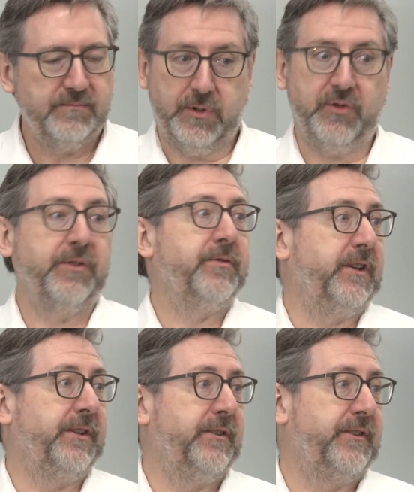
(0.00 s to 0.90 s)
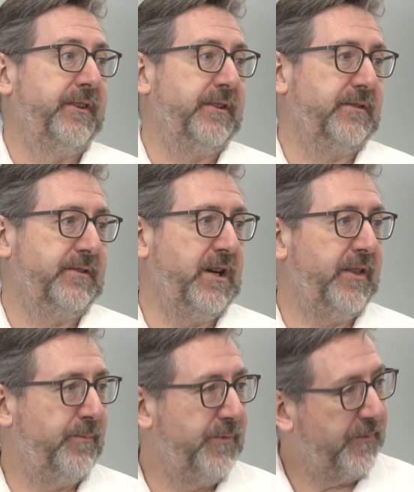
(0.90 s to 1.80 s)
bond fund,
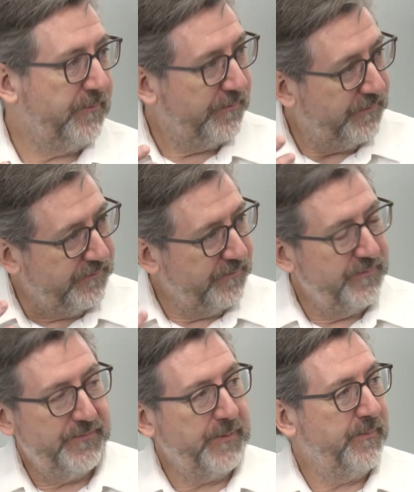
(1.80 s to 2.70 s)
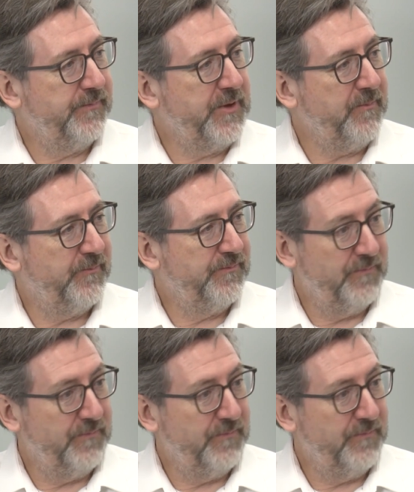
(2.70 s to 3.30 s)
they're